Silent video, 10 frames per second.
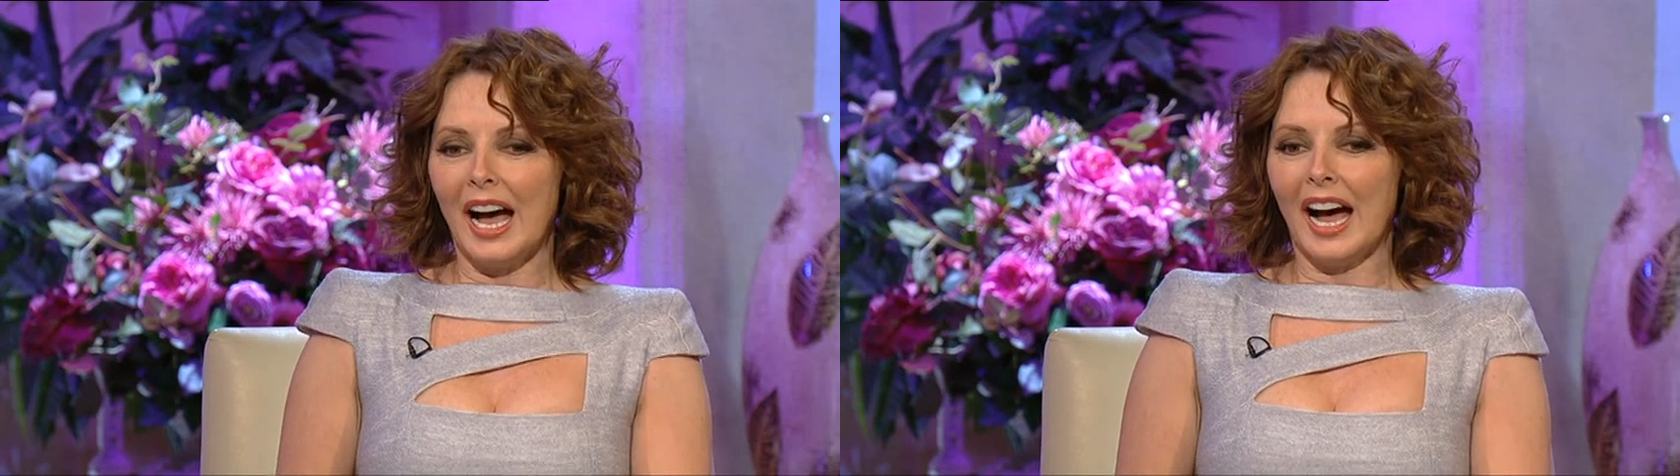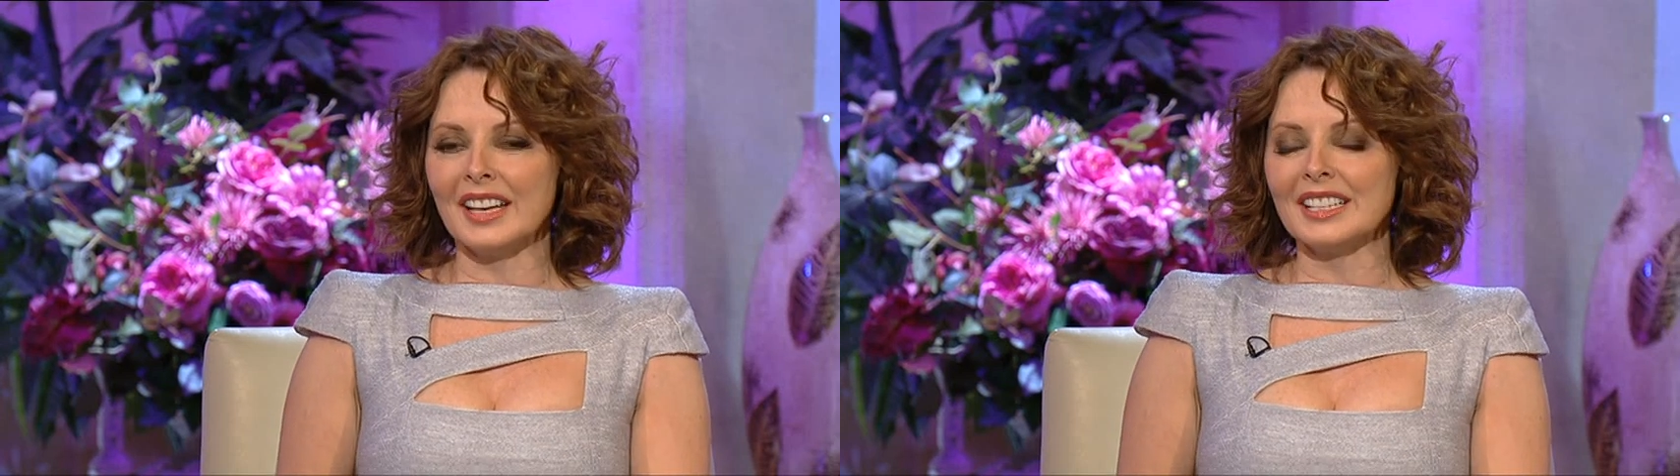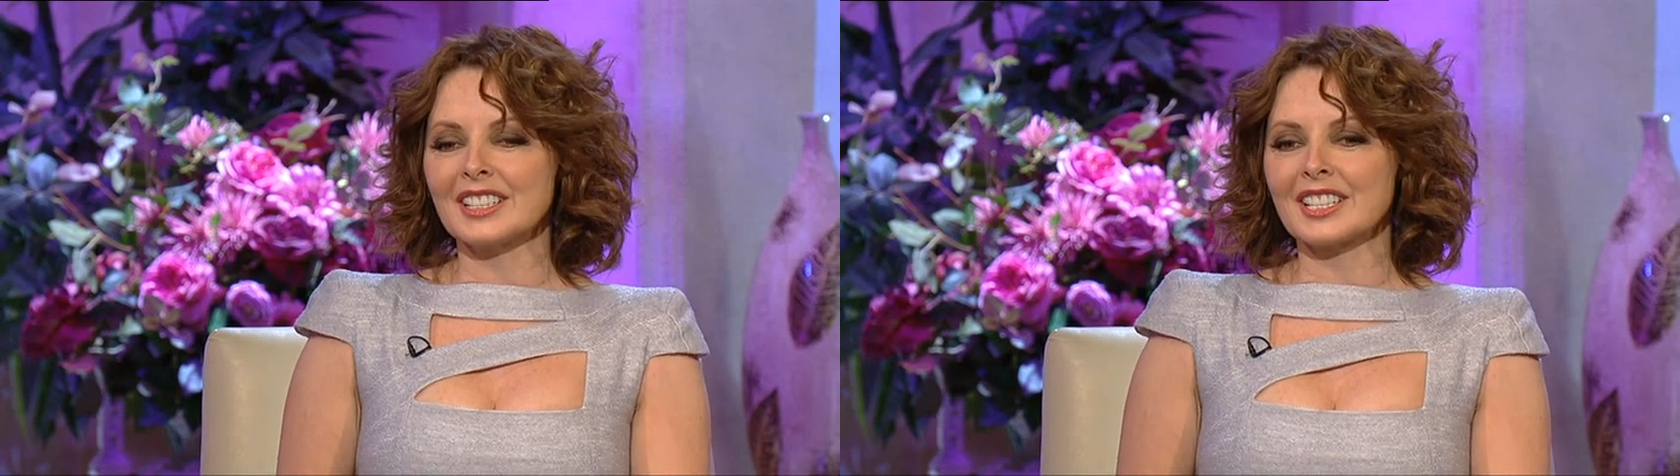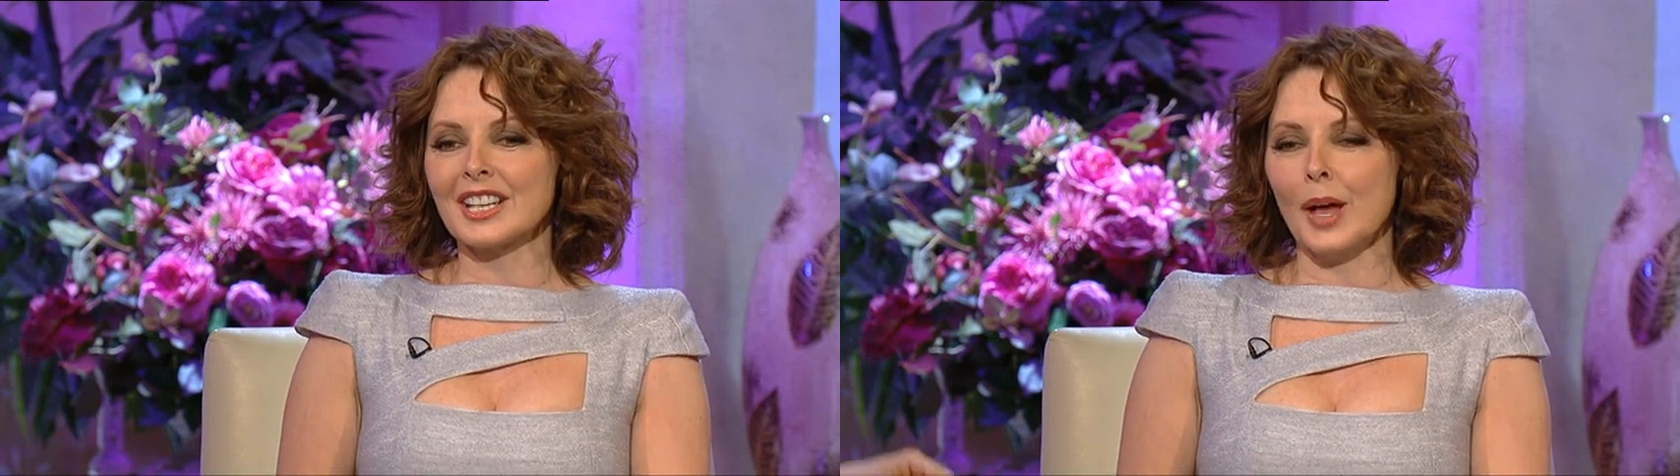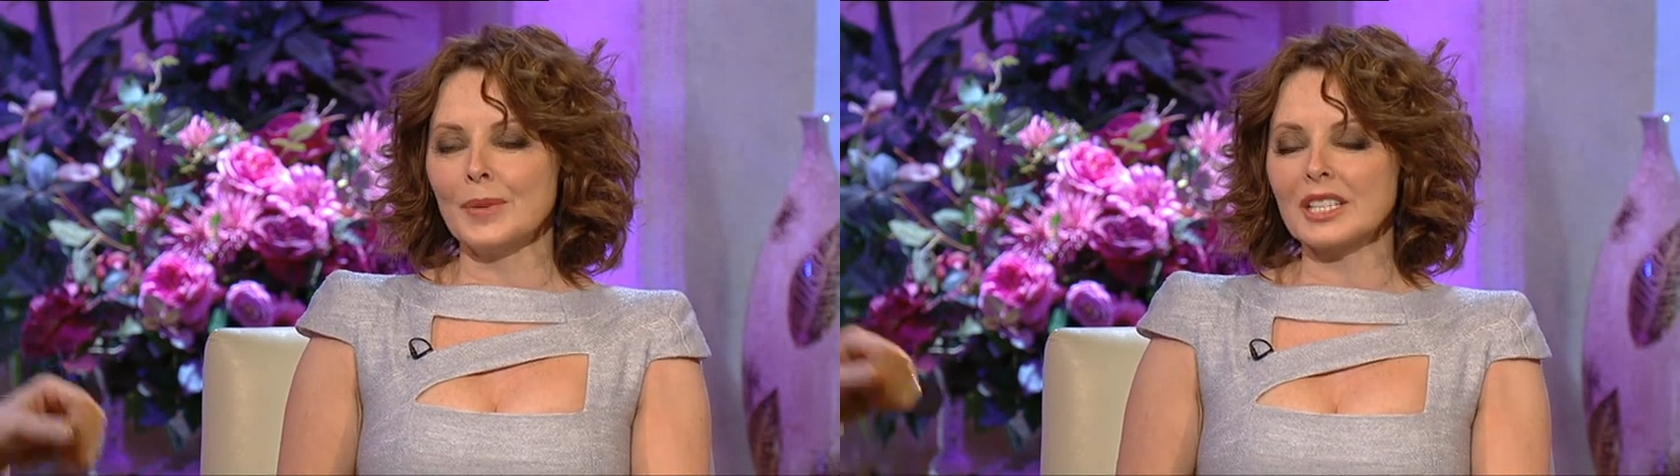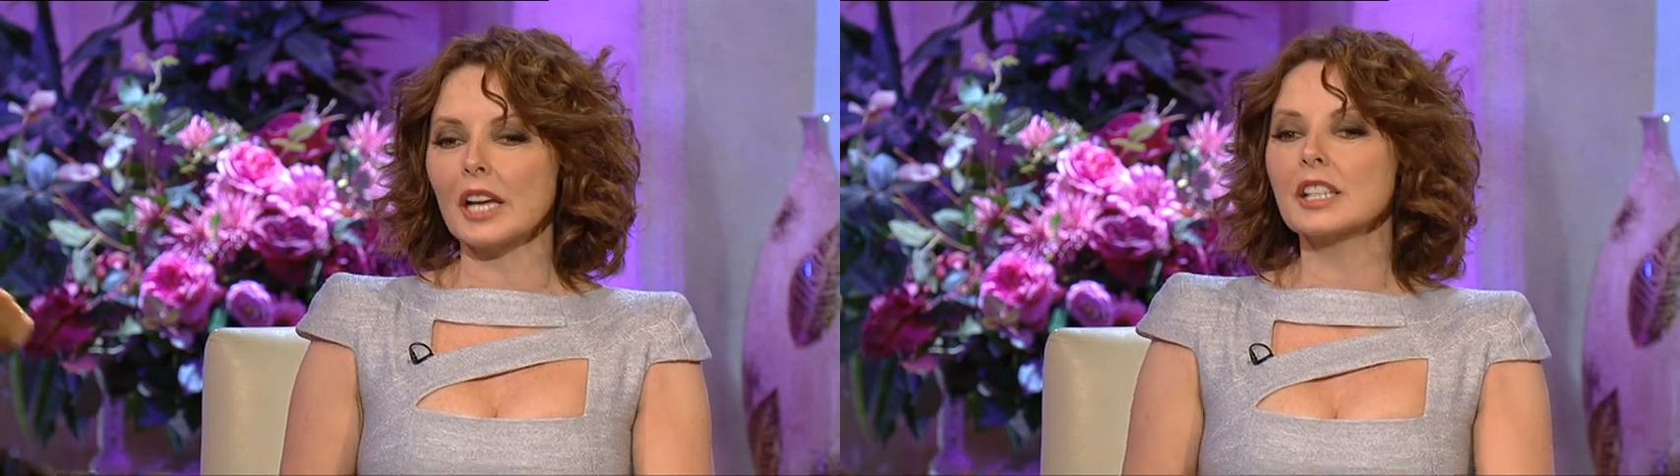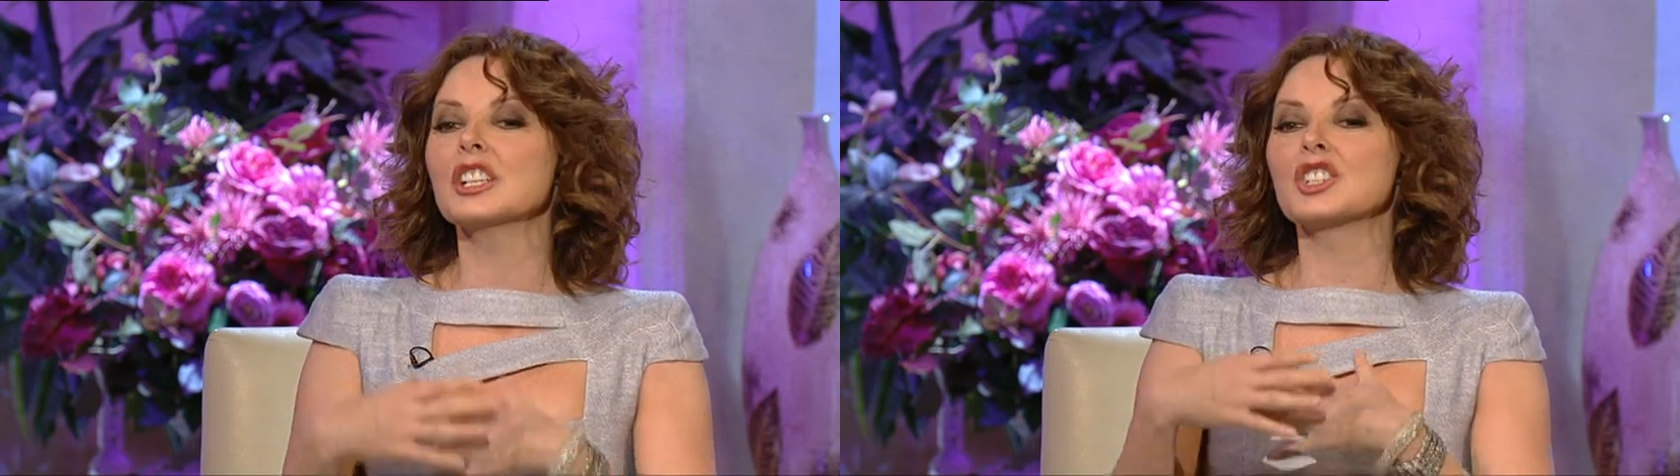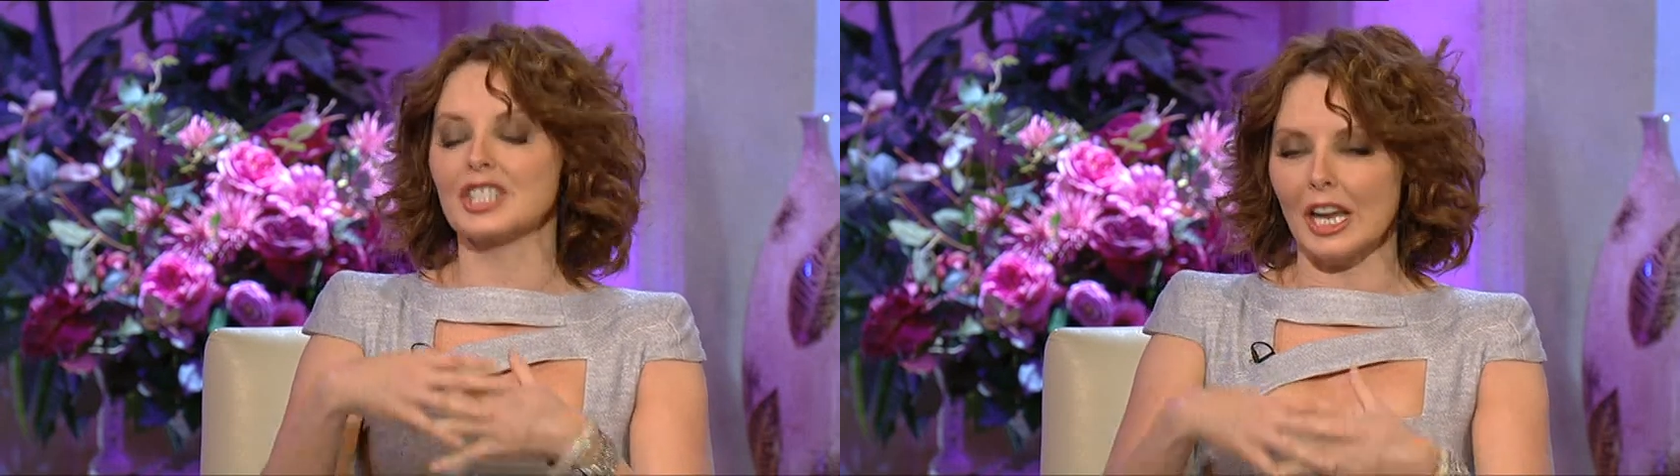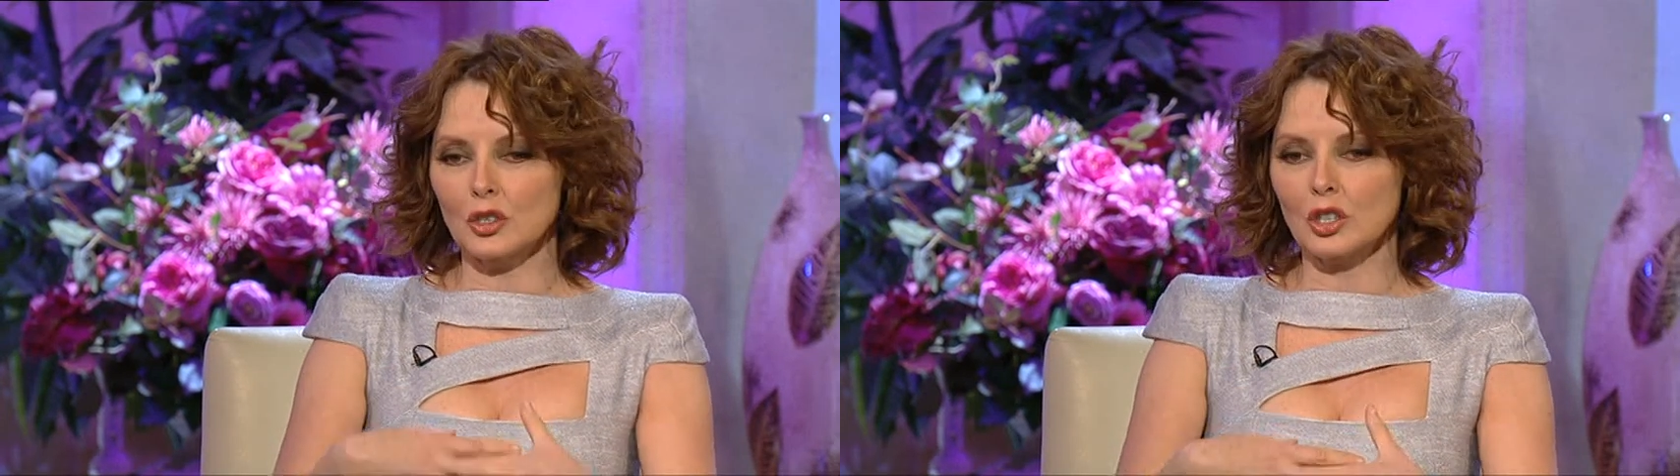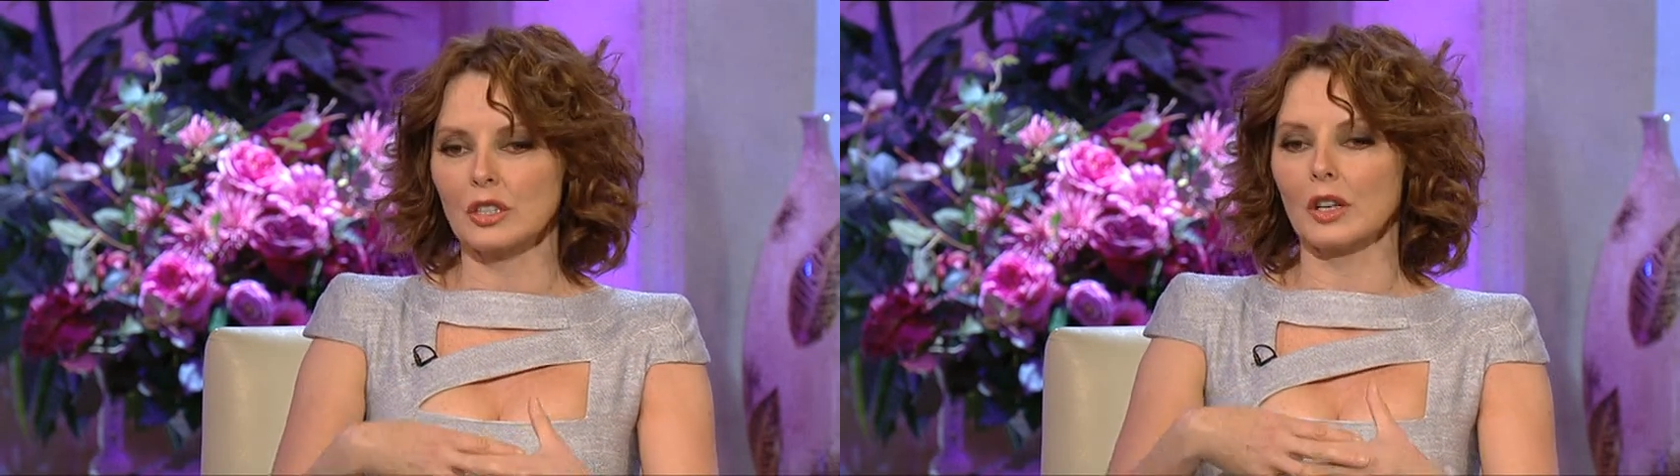and it's like an
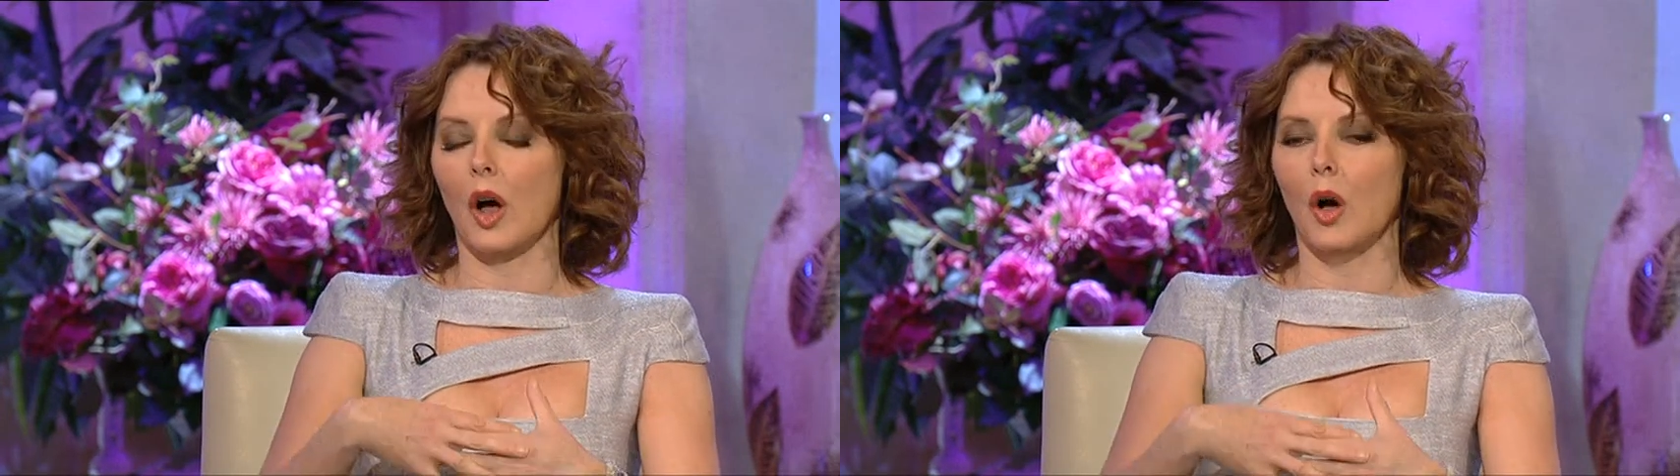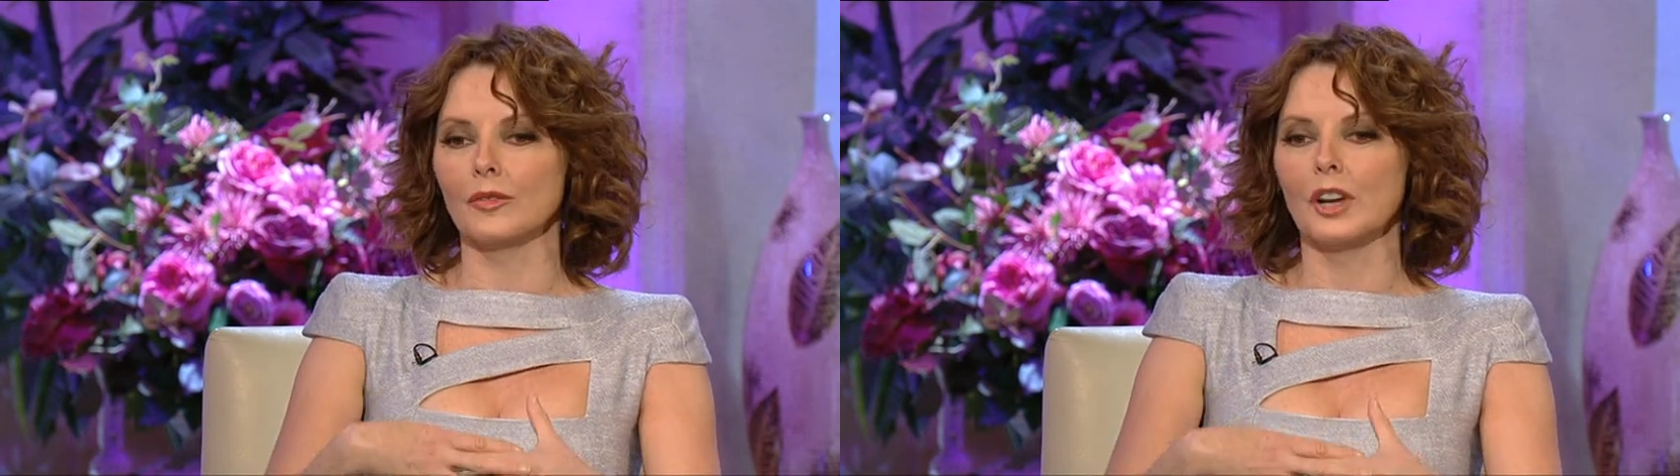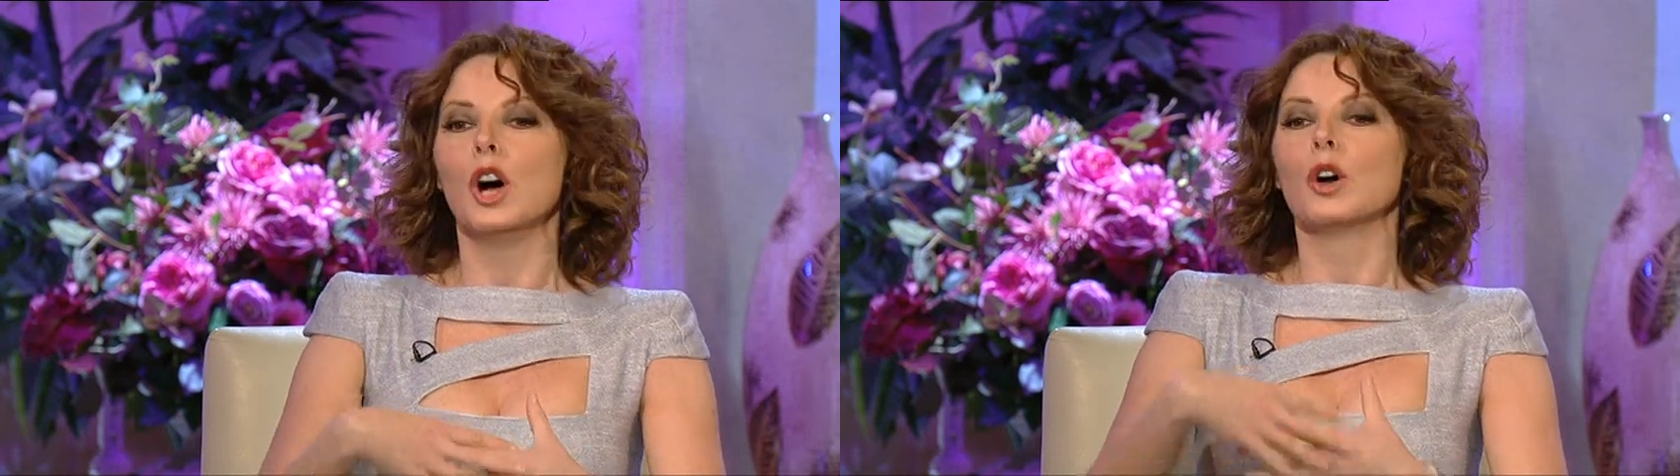extension of